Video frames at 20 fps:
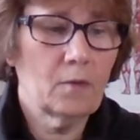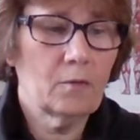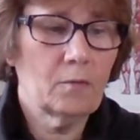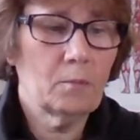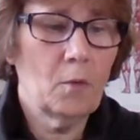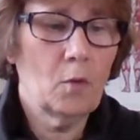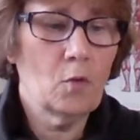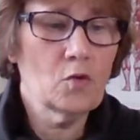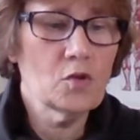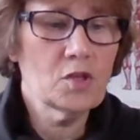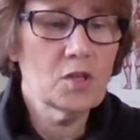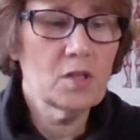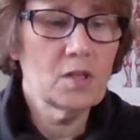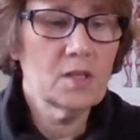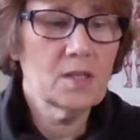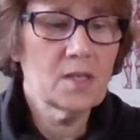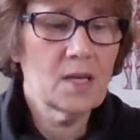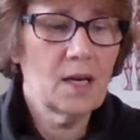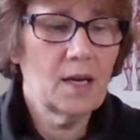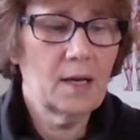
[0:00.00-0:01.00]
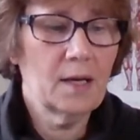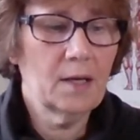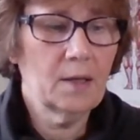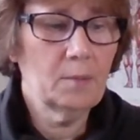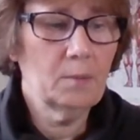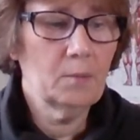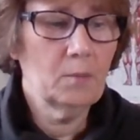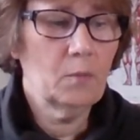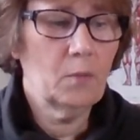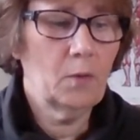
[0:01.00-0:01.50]
most of the
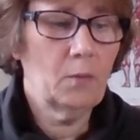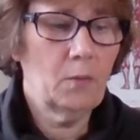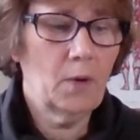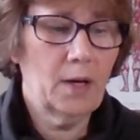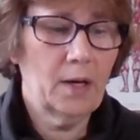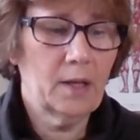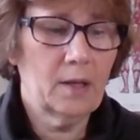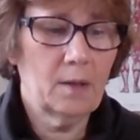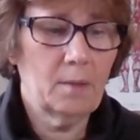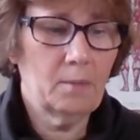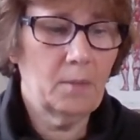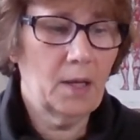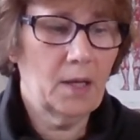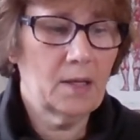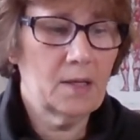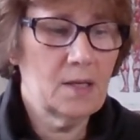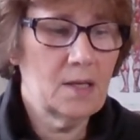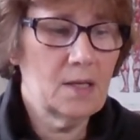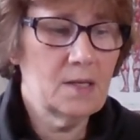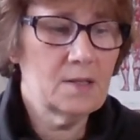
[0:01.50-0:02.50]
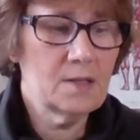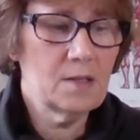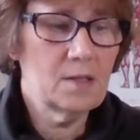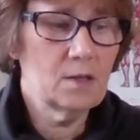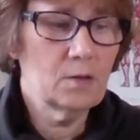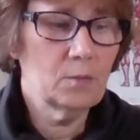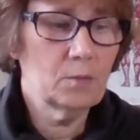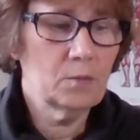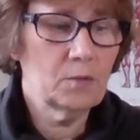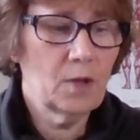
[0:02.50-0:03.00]
time we want to get
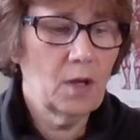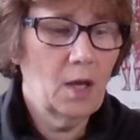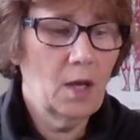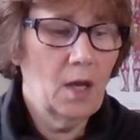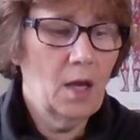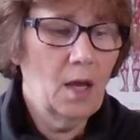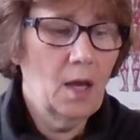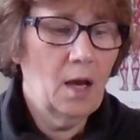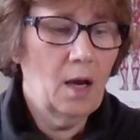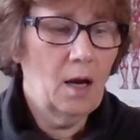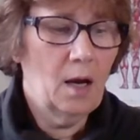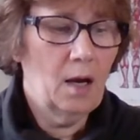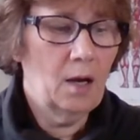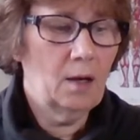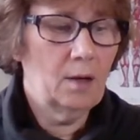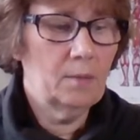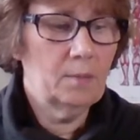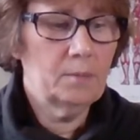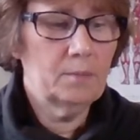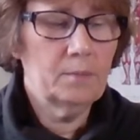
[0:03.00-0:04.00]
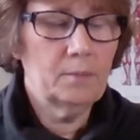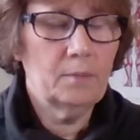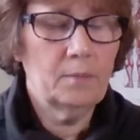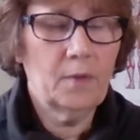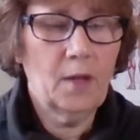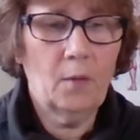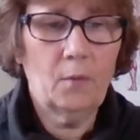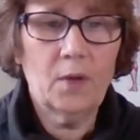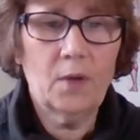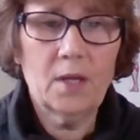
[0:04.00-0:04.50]
magnesium
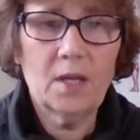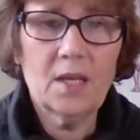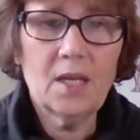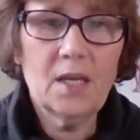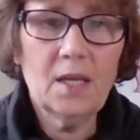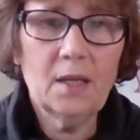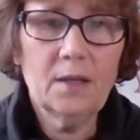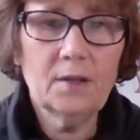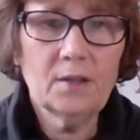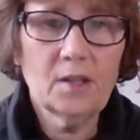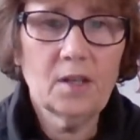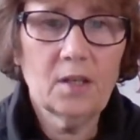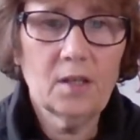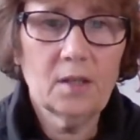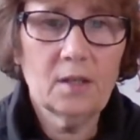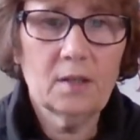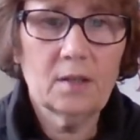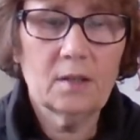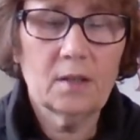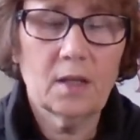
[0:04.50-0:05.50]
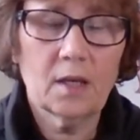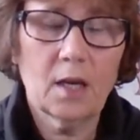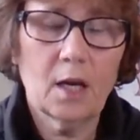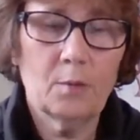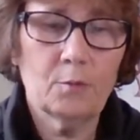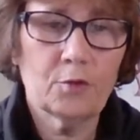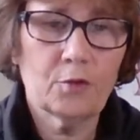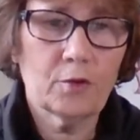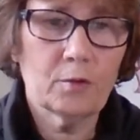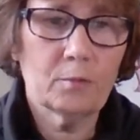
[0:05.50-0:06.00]
that we eat. It
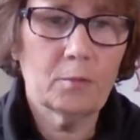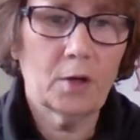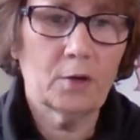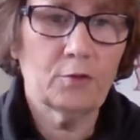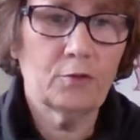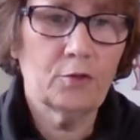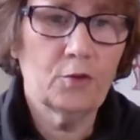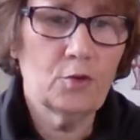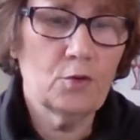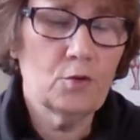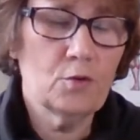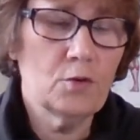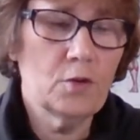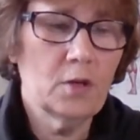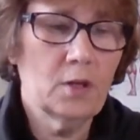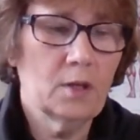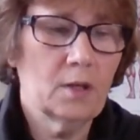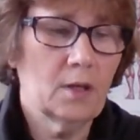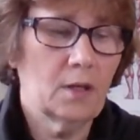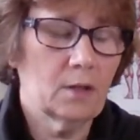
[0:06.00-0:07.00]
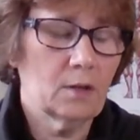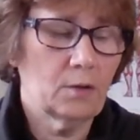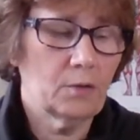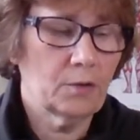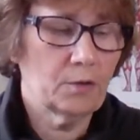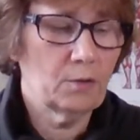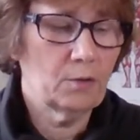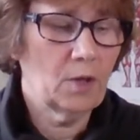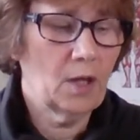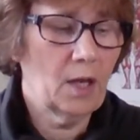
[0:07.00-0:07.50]
comes from our food. I'll go
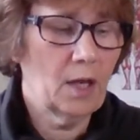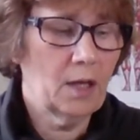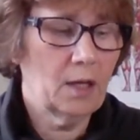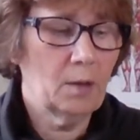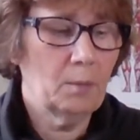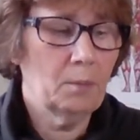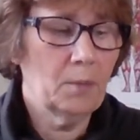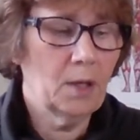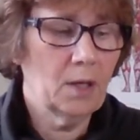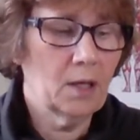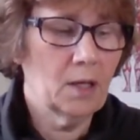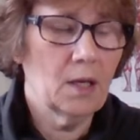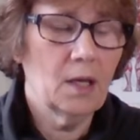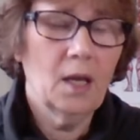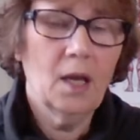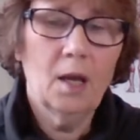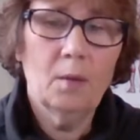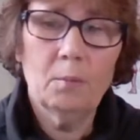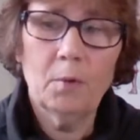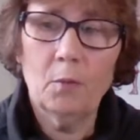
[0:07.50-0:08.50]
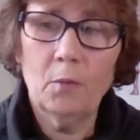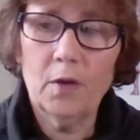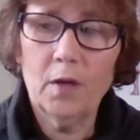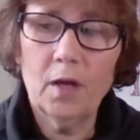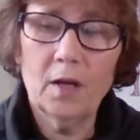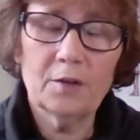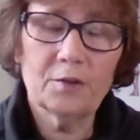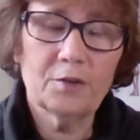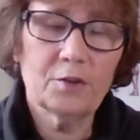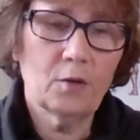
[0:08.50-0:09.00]
through that in a minute, but we
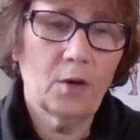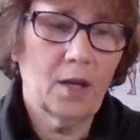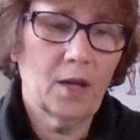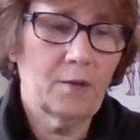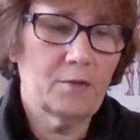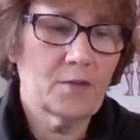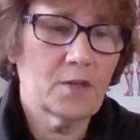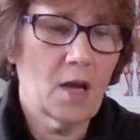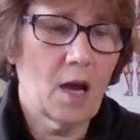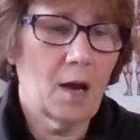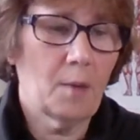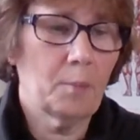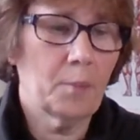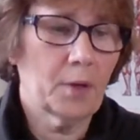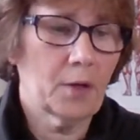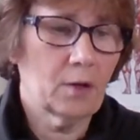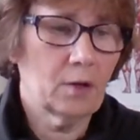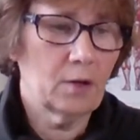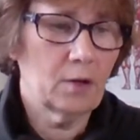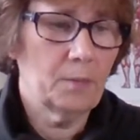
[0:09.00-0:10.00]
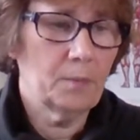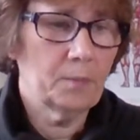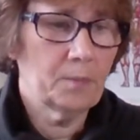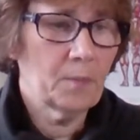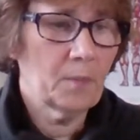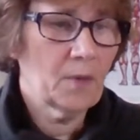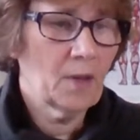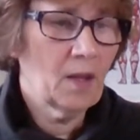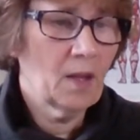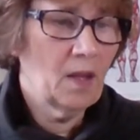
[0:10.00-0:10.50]
also have topical.
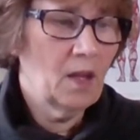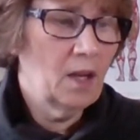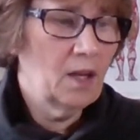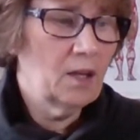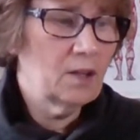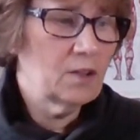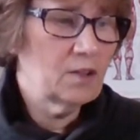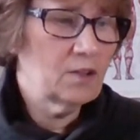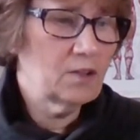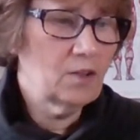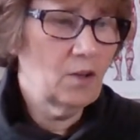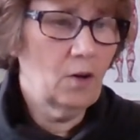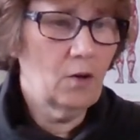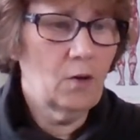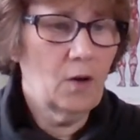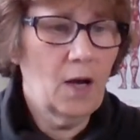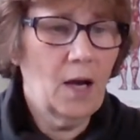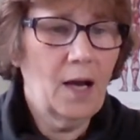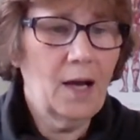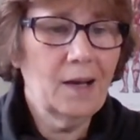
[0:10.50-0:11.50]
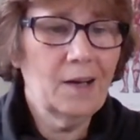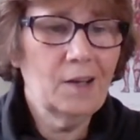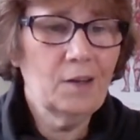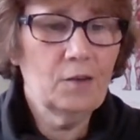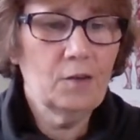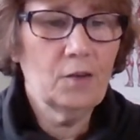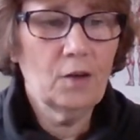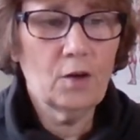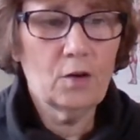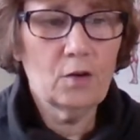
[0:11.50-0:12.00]
So how do
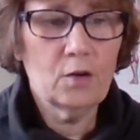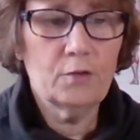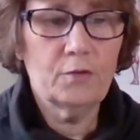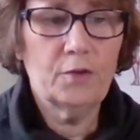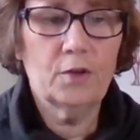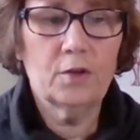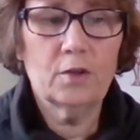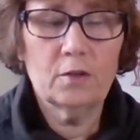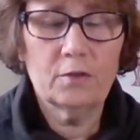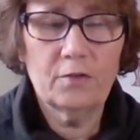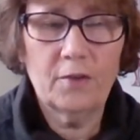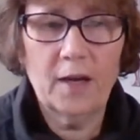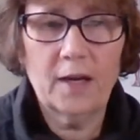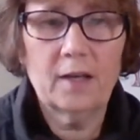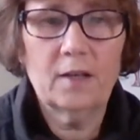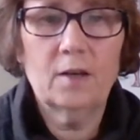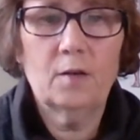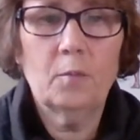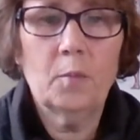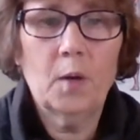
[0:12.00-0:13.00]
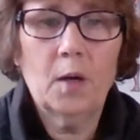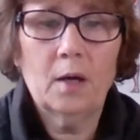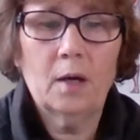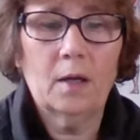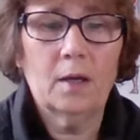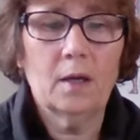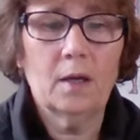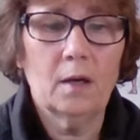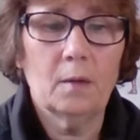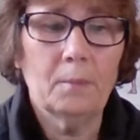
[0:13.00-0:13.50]
you know if you're affected
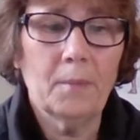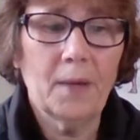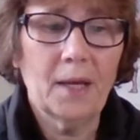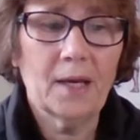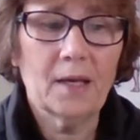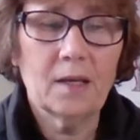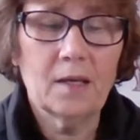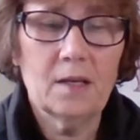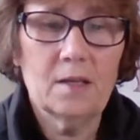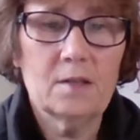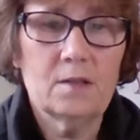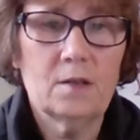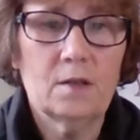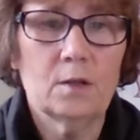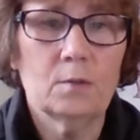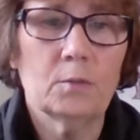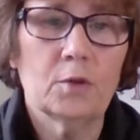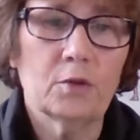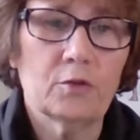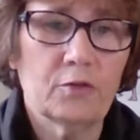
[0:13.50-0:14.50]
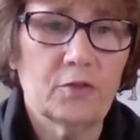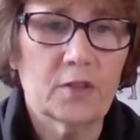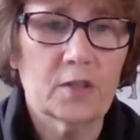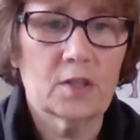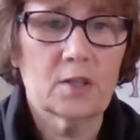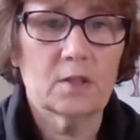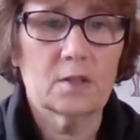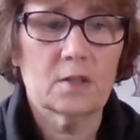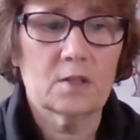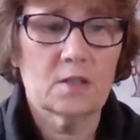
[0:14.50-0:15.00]
by a magnesium
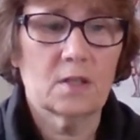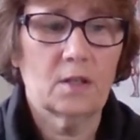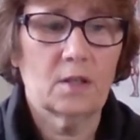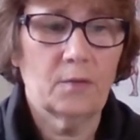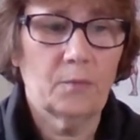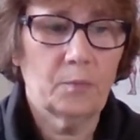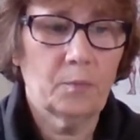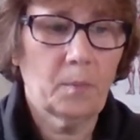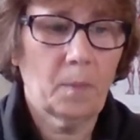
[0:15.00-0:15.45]
deficiency?